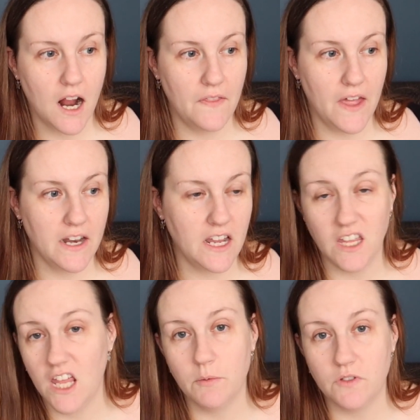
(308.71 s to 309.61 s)
and then
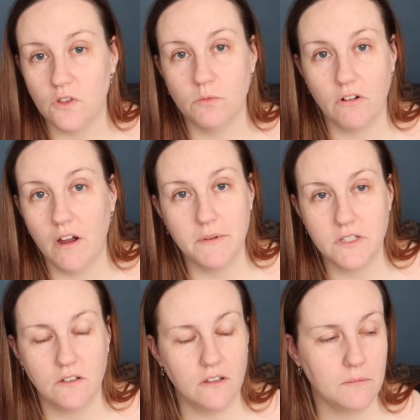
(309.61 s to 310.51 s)
either he would do them or I
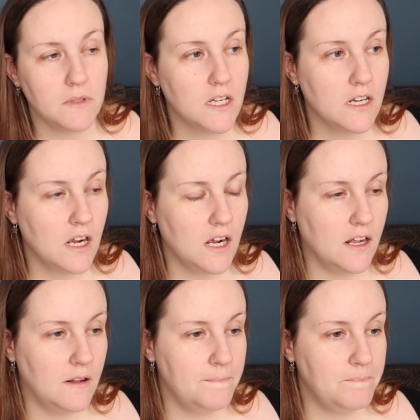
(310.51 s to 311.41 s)
would do them.
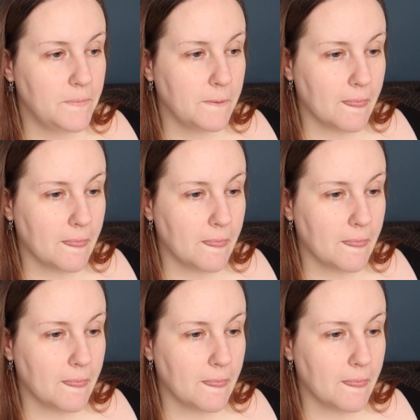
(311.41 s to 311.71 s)
And